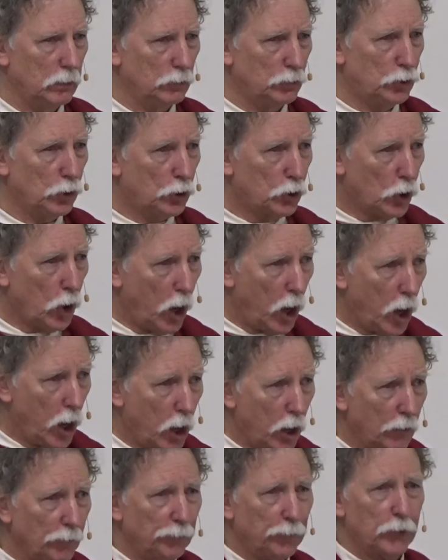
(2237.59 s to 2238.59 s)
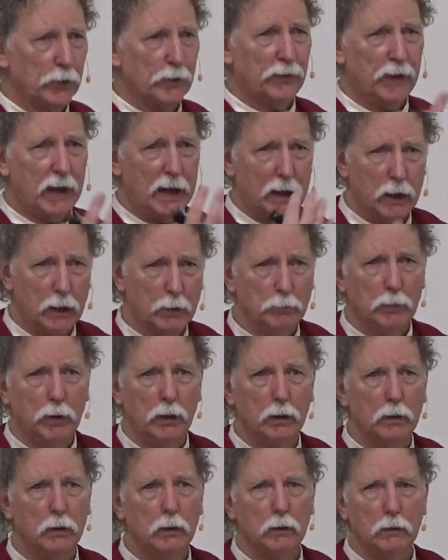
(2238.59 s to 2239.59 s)
to call for them
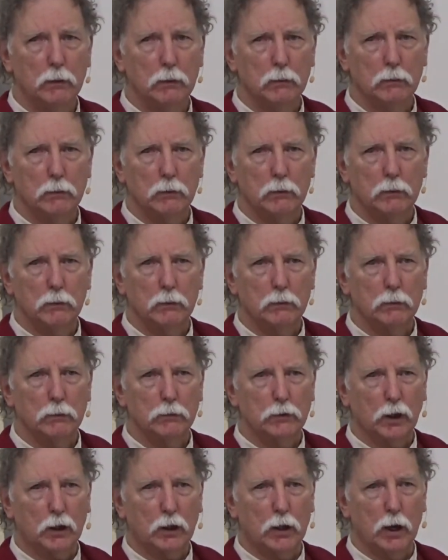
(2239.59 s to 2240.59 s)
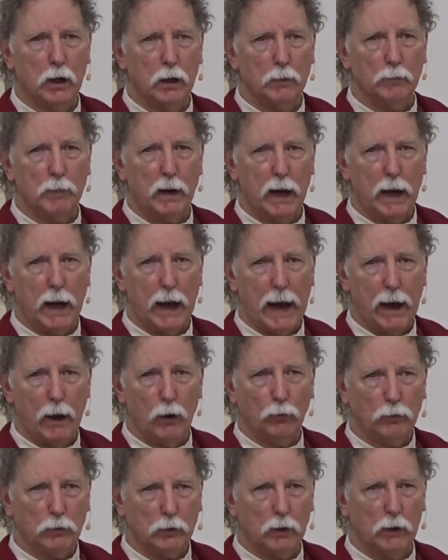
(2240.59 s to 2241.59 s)
to come
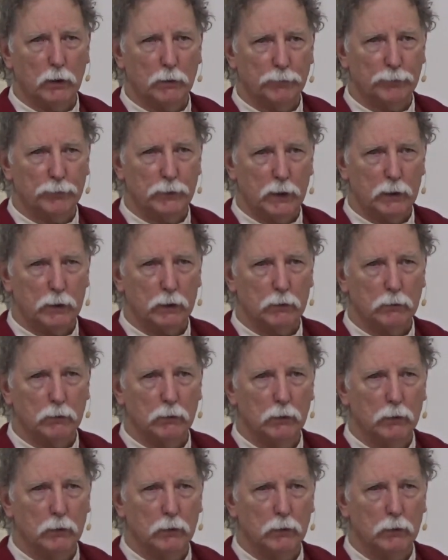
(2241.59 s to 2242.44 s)
out of their